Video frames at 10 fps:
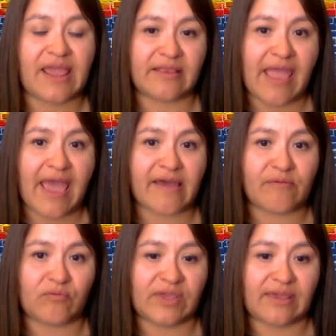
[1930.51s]
And
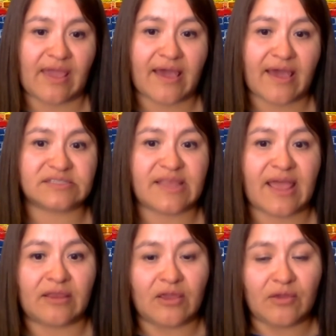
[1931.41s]
we ask
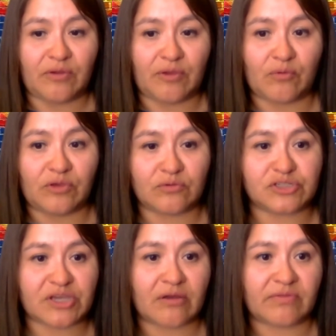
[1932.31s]
that you
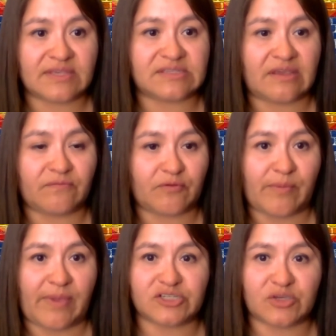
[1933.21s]
share this
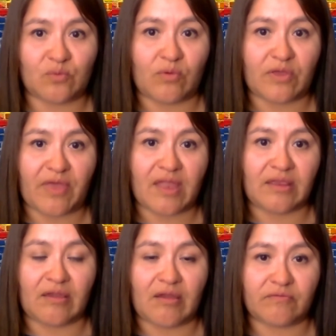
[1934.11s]
information with
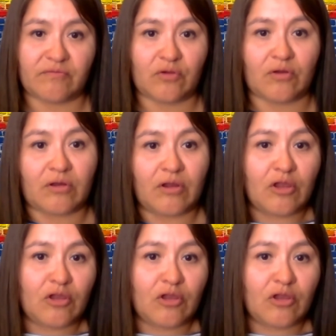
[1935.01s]
any of your